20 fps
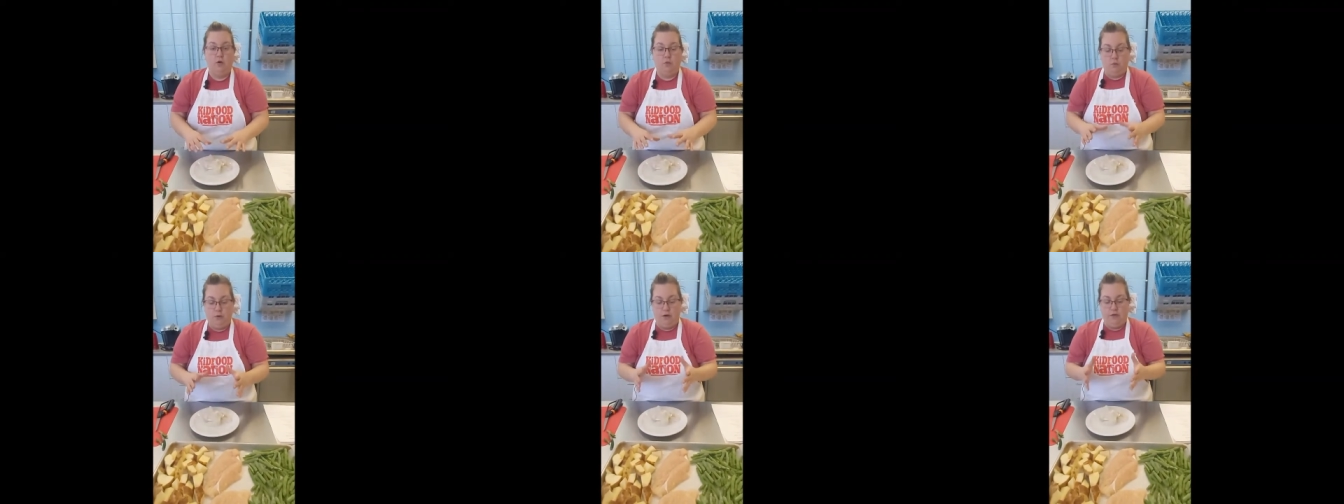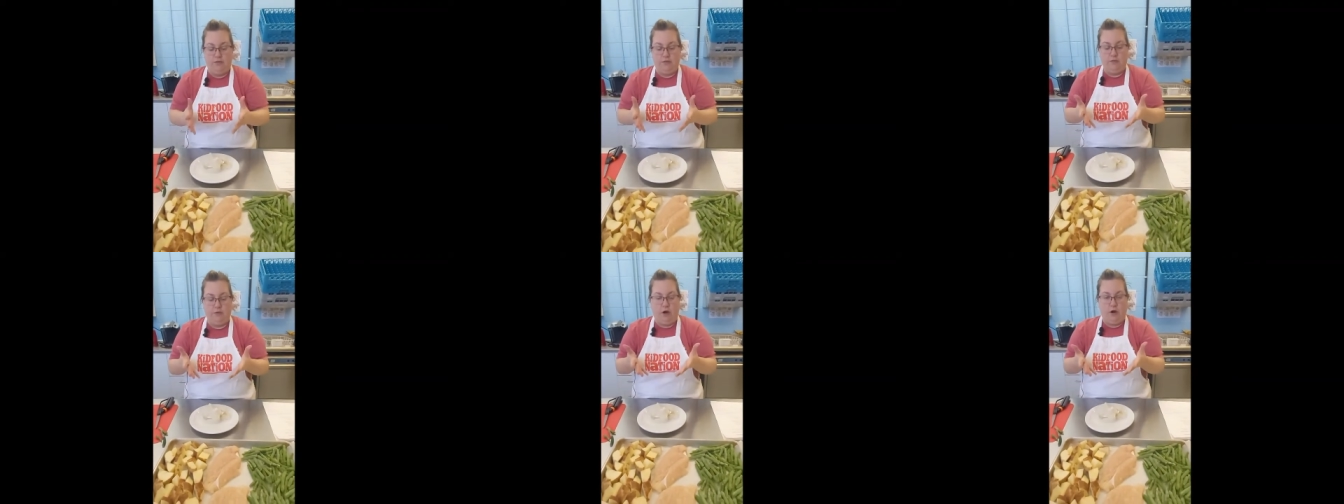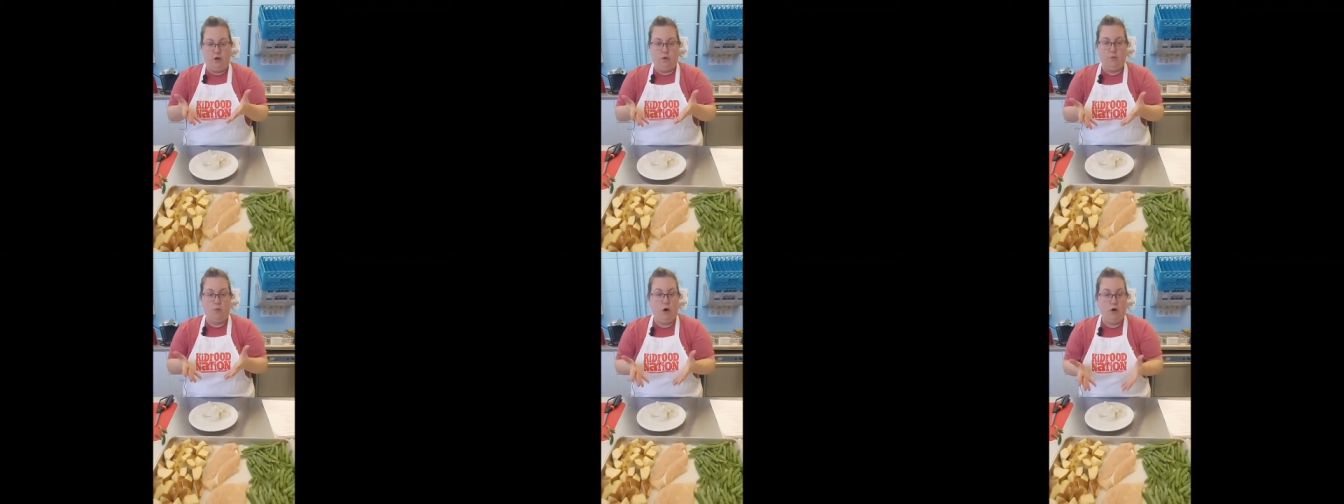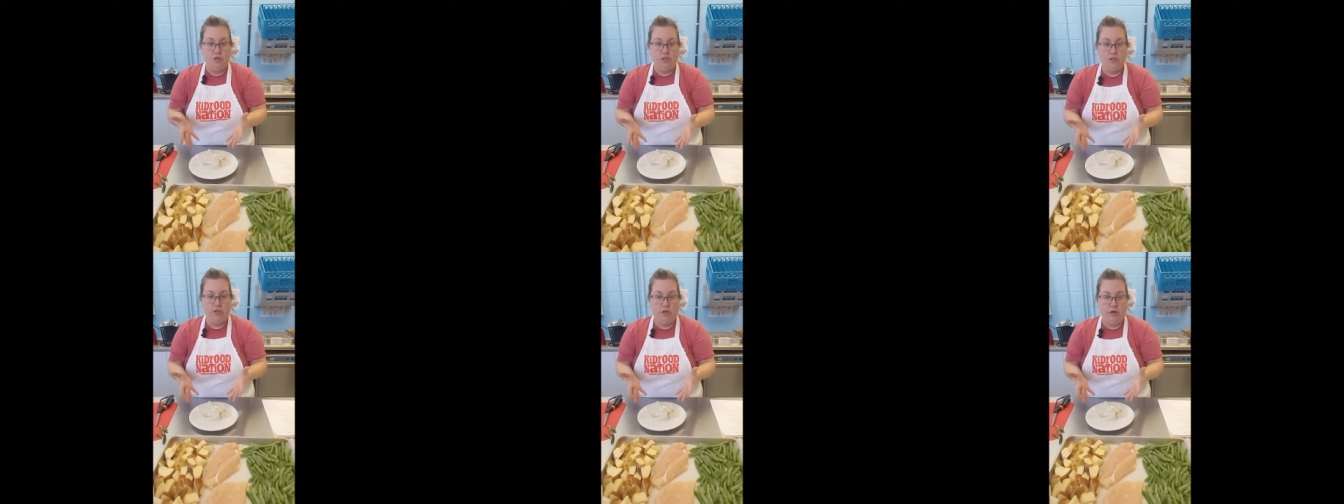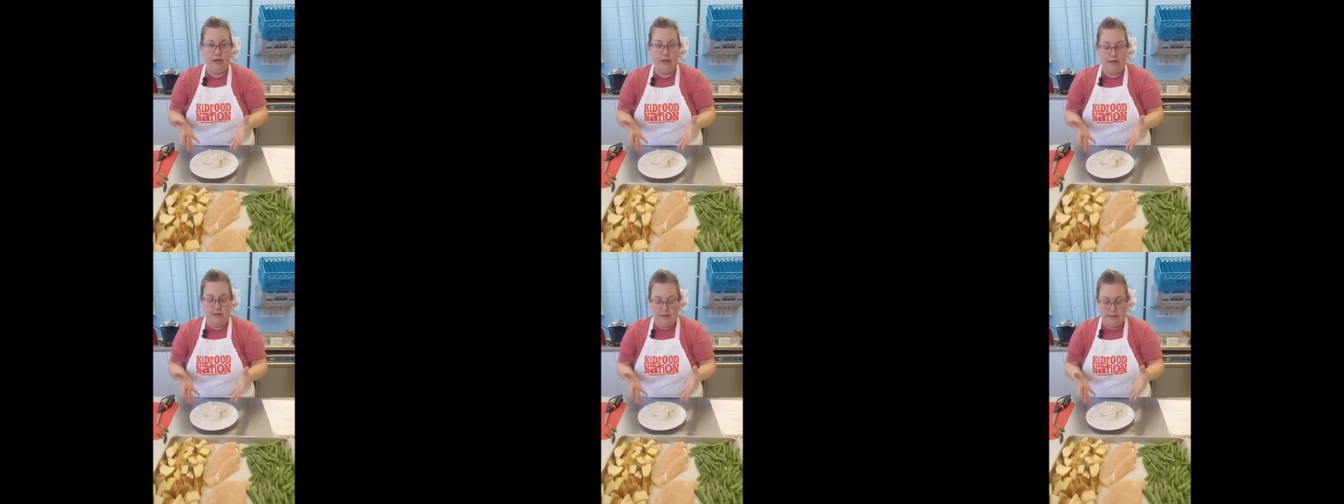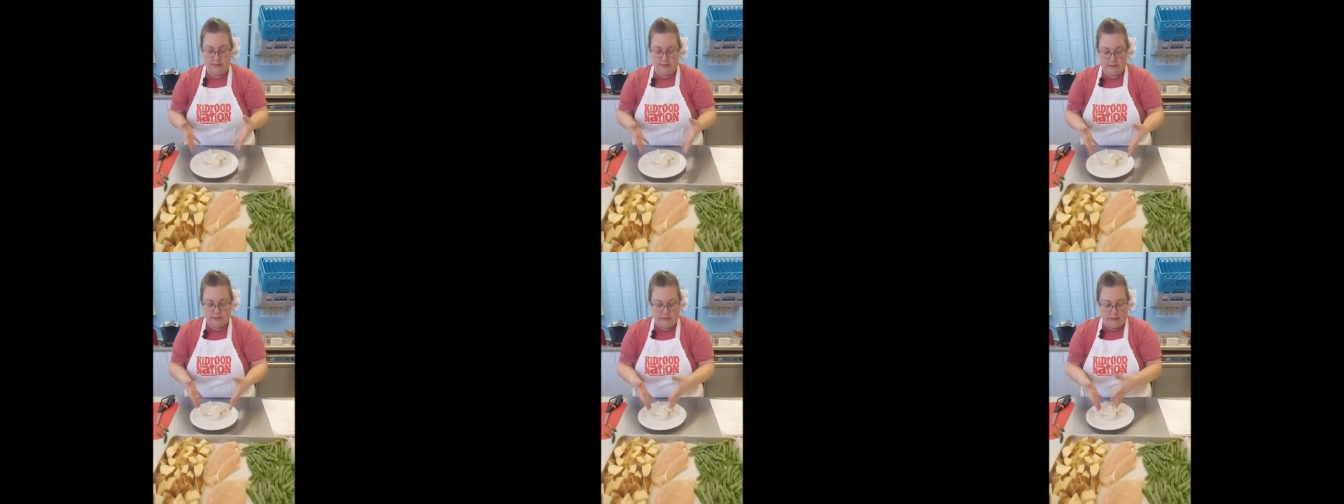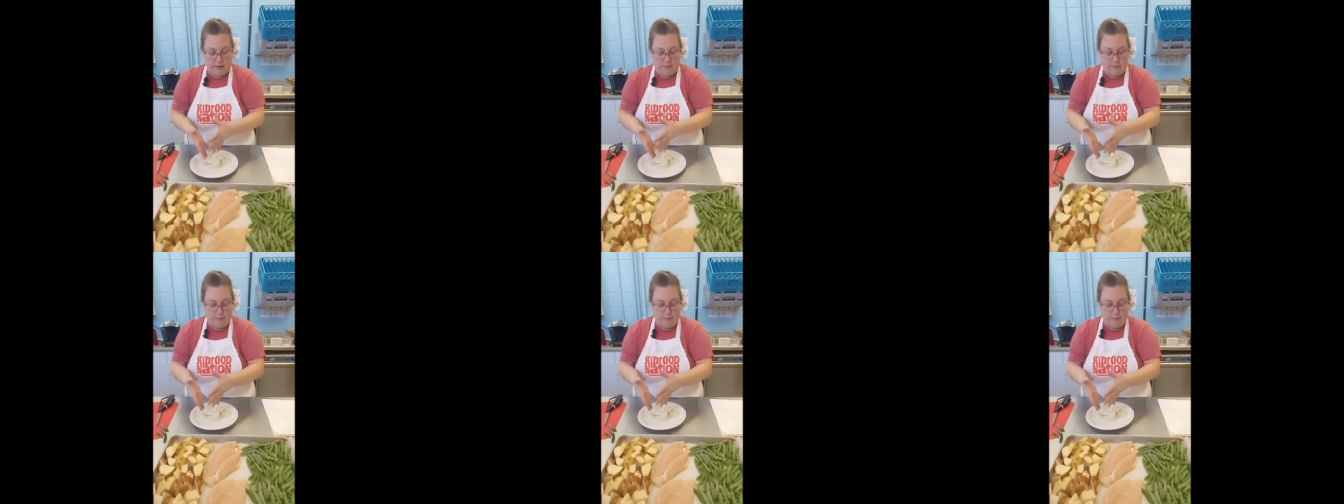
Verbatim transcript: with our washing our hands,